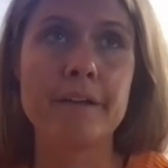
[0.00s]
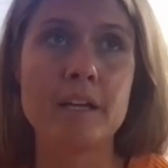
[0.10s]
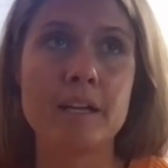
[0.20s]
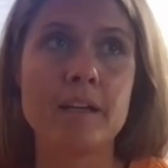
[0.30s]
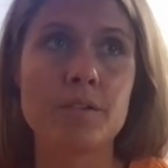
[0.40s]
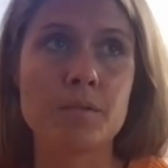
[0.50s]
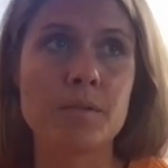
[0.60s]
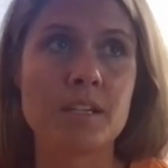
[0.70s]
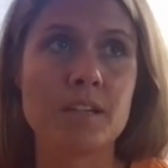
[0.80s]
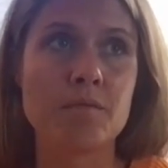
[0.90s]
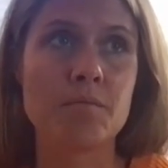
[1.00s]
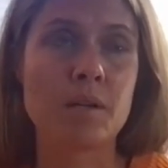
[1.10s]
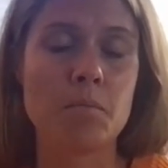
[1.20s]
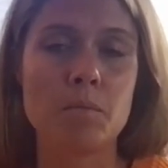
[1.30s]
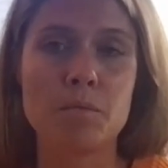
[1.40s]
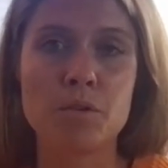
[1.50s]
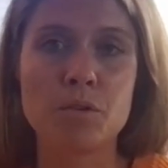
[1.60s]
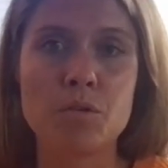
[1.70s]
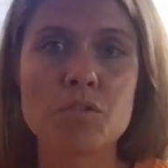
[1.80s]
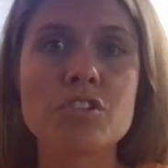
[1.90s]
it's kind of good
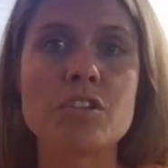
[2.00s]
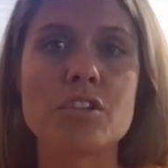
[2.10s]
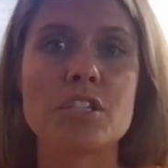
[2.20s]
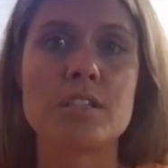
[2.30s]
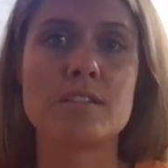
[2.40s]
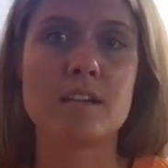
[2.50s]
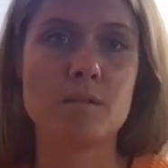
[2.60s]
synergies there also.